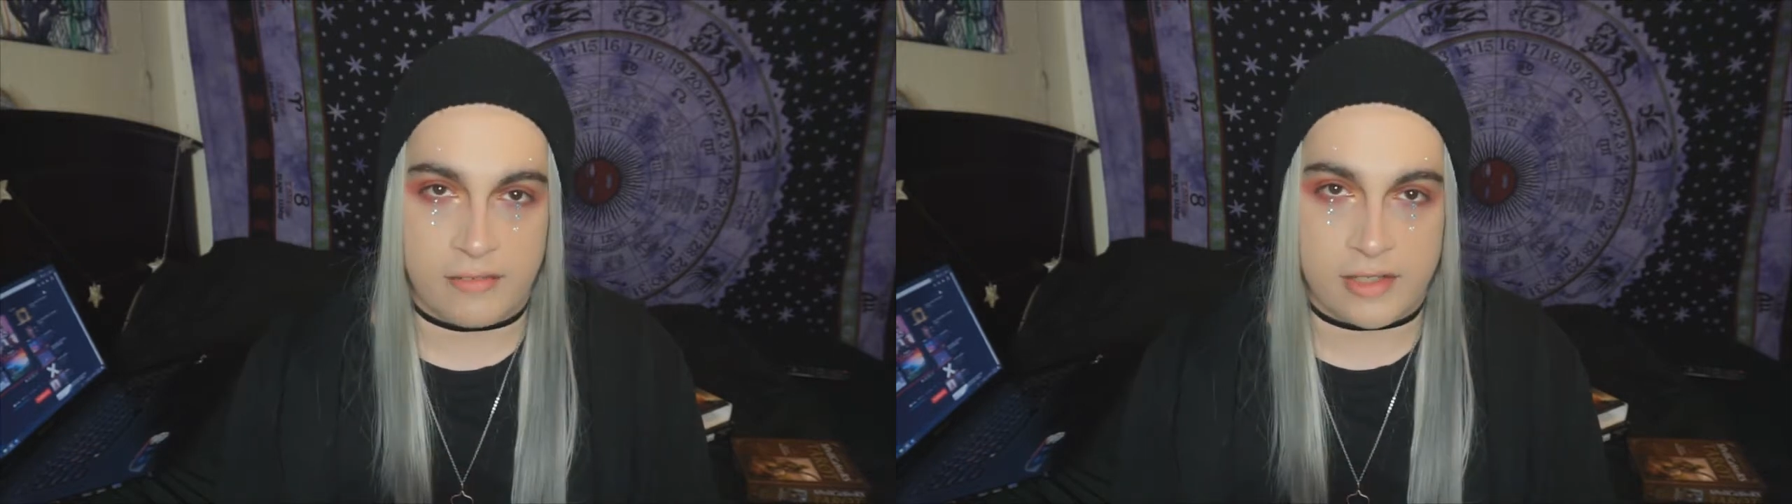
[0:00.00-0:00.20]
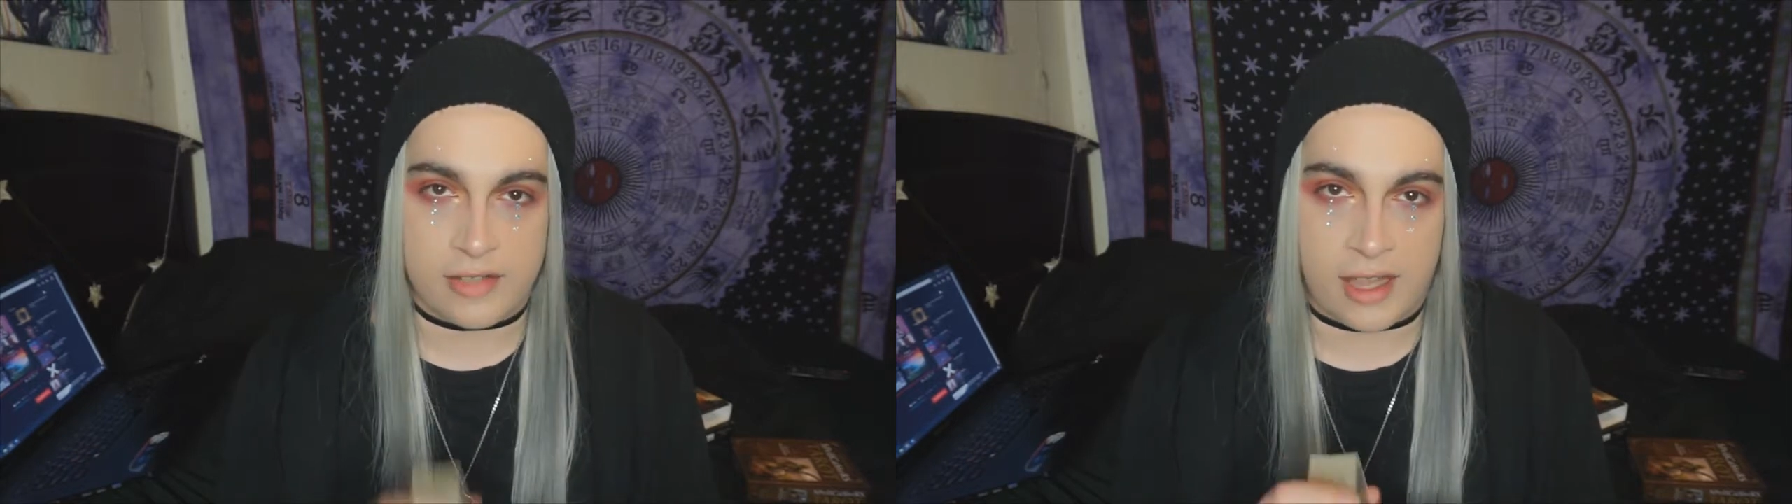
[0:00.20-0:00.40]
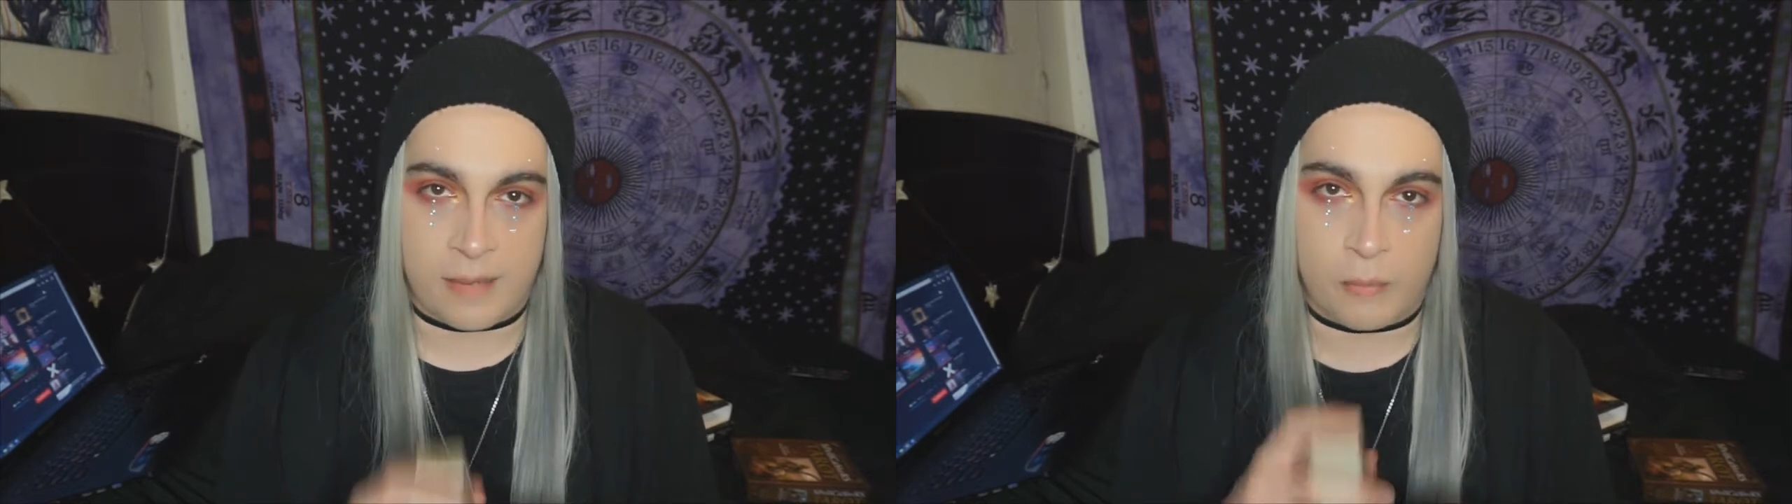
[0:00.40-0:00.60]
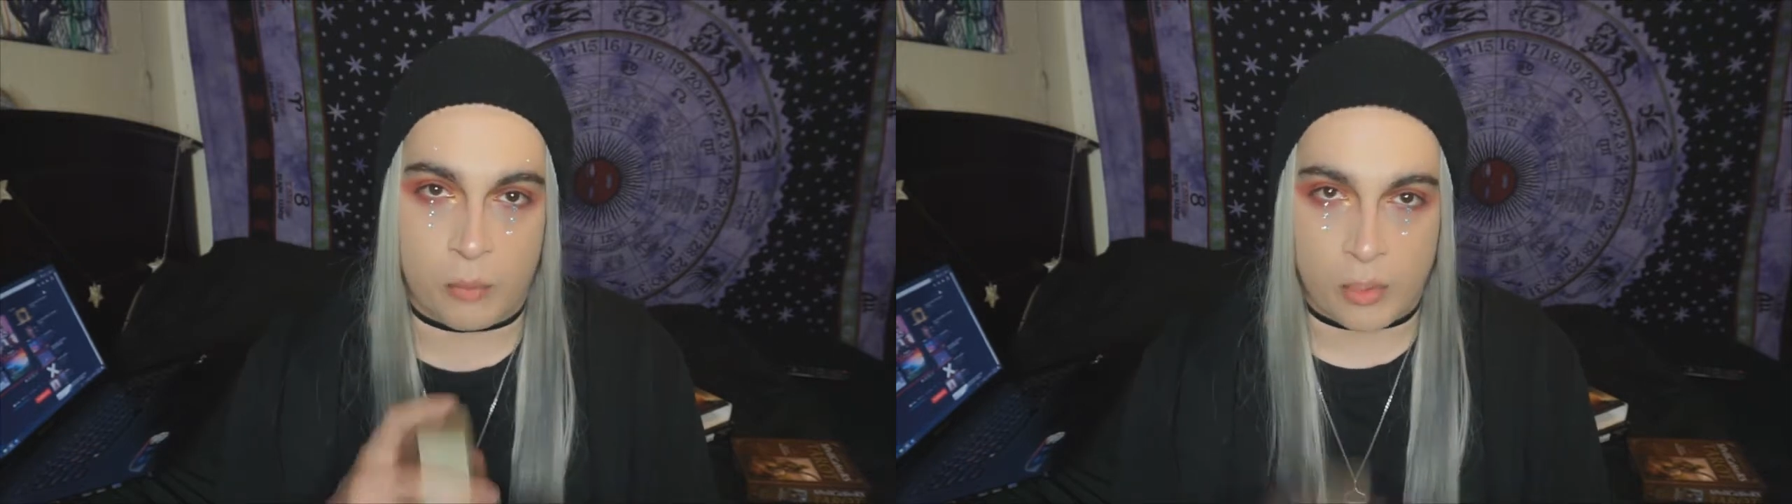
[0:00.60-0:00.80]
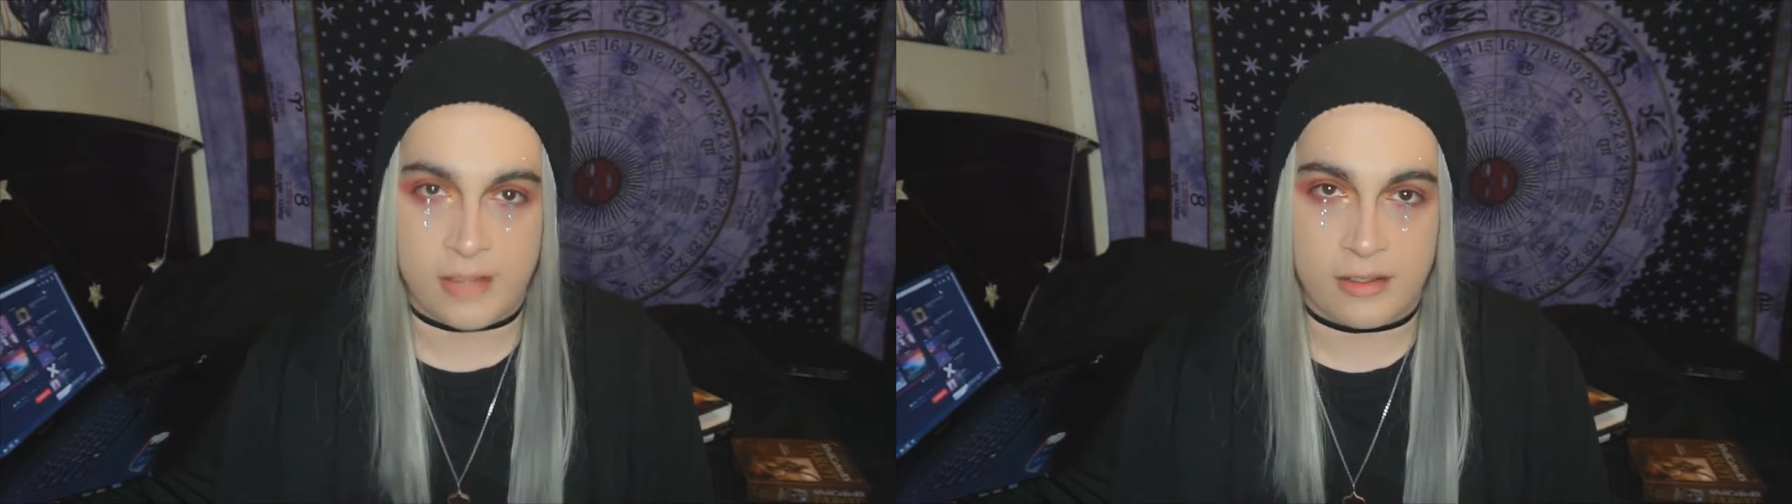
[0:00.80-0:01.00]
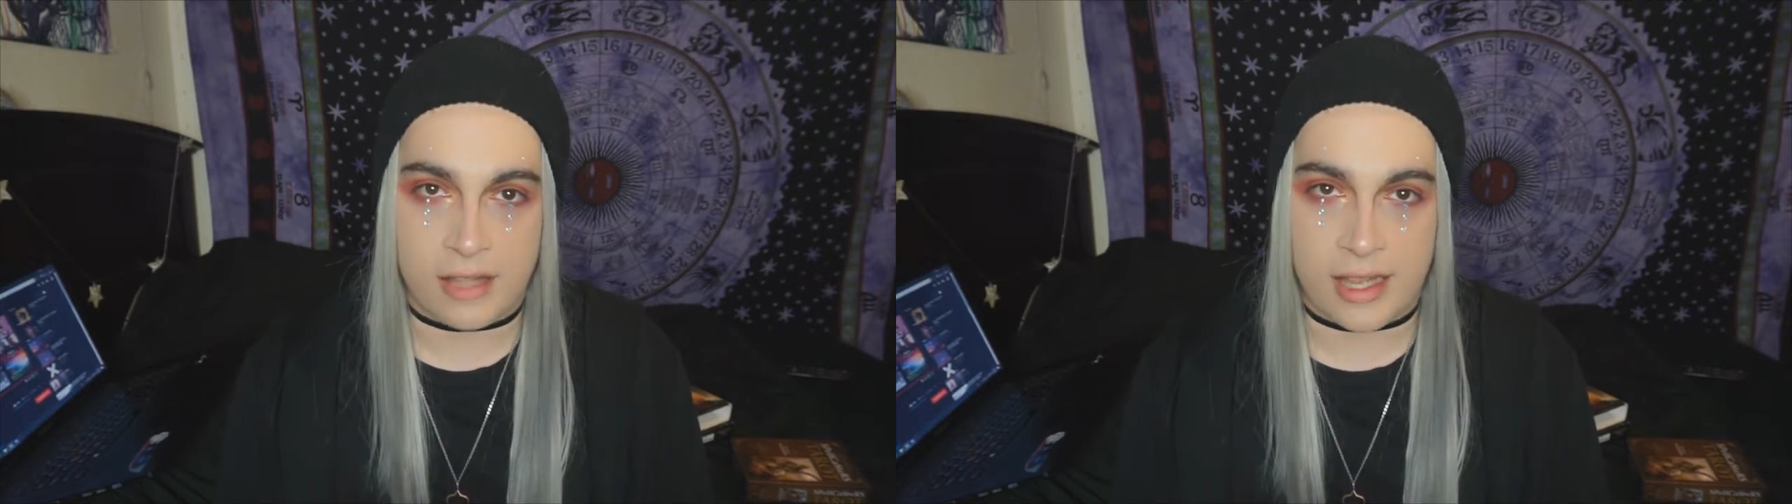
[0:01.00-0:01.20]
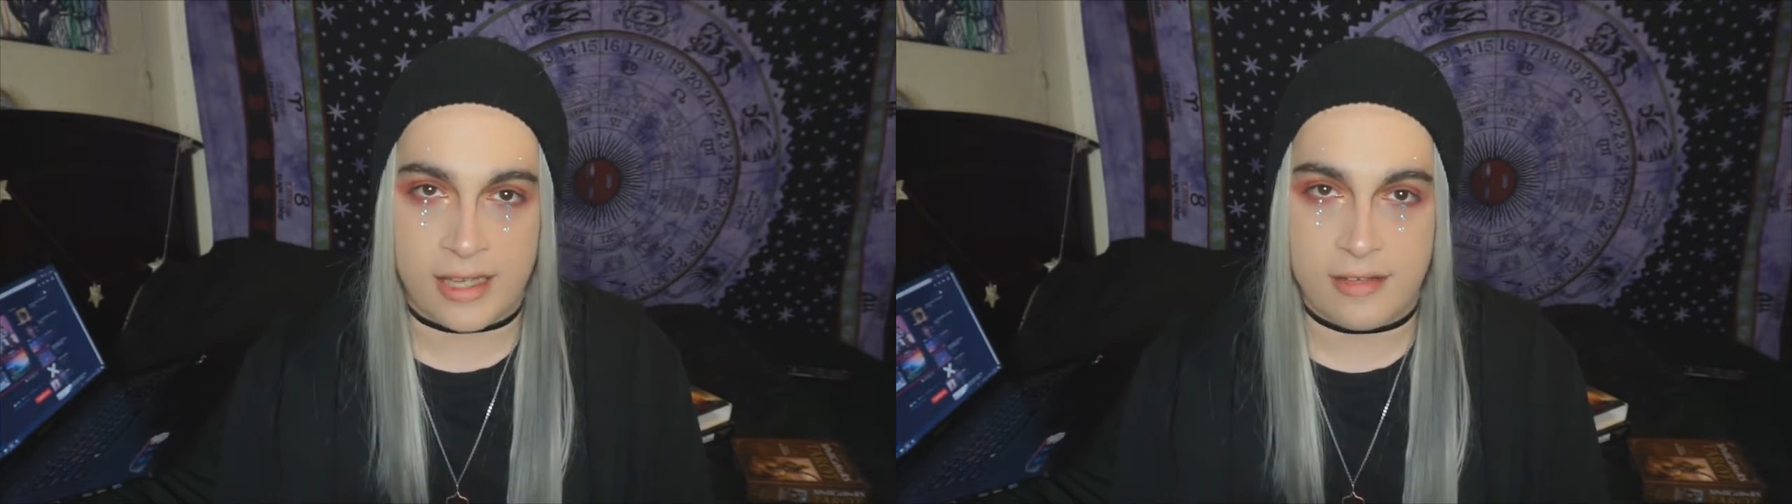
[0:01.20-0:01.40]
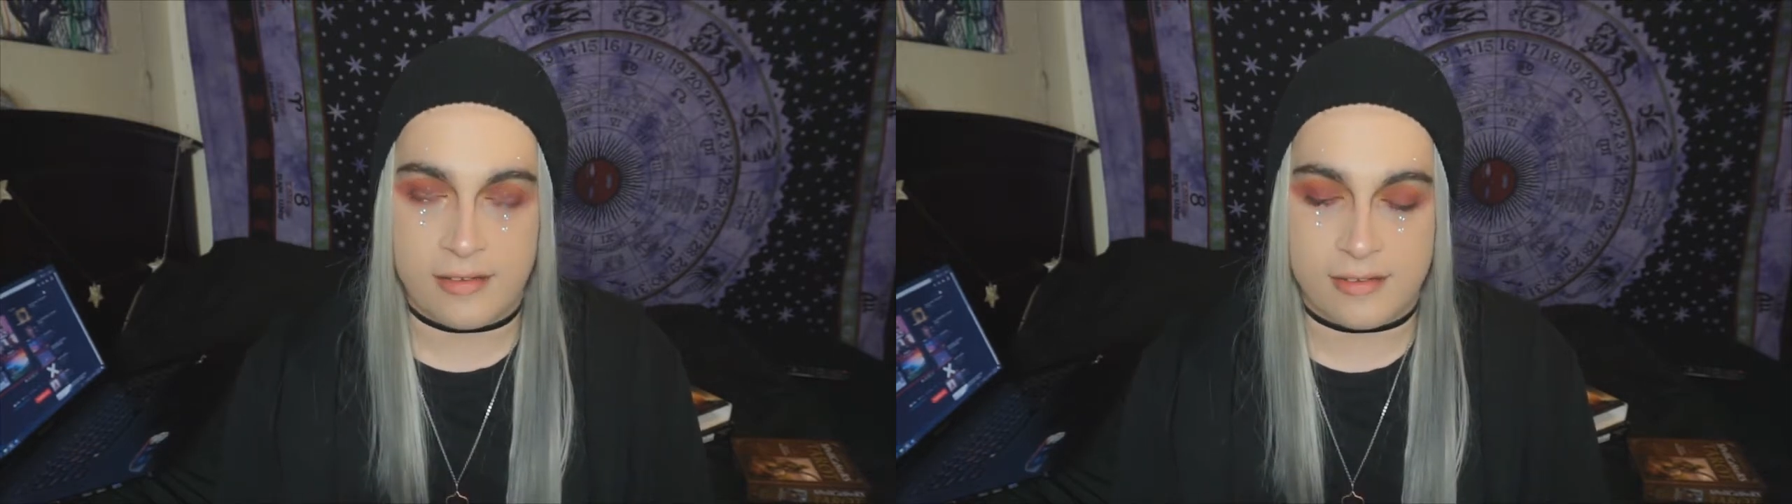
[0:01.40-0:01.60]
of the time with
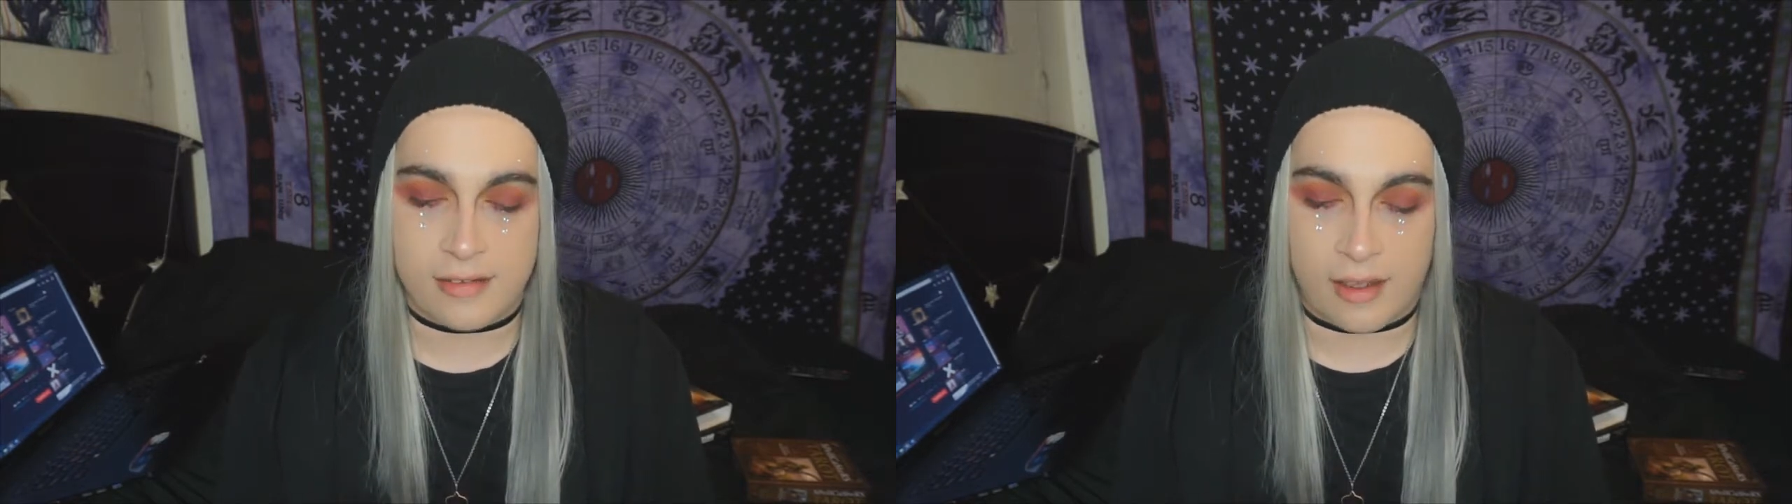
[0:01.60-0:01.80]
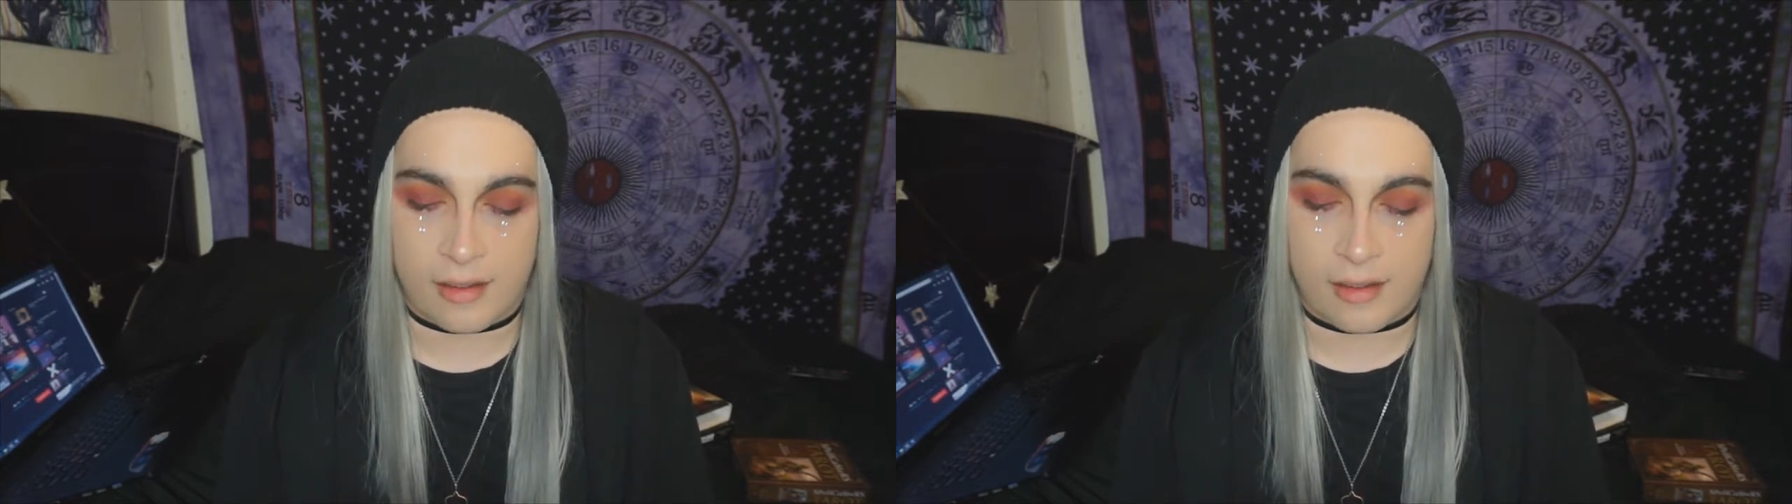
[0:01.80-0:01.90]
clients.